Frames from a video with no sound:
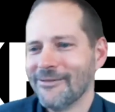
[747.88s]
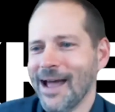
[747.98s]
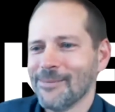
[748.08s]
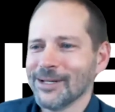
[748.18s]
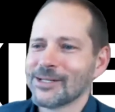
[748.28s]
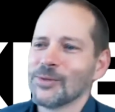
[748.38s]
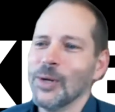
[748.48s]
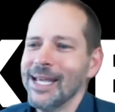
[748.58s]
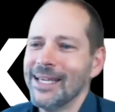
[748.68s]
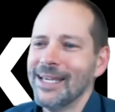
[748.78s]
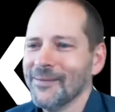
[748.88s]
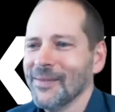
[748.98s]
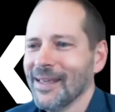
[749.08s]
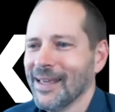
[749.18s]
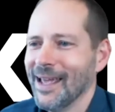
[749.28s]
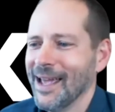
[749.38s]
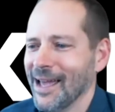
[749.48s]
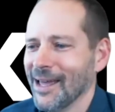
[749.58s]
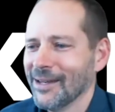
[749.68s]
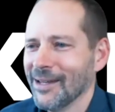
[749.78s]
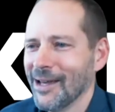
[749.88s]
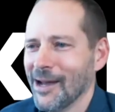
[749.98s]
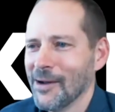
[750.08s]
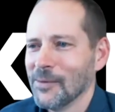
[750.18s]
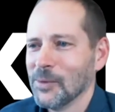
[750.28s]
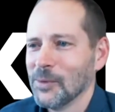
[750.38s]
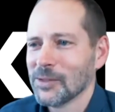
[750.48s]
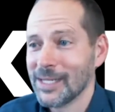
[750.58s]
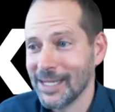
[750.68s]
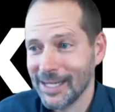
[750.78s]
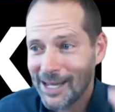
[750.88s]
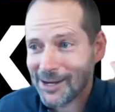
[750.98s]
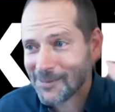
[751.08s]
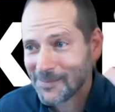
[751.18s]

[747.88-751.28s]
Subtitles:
fabulous week, and we'll see you later.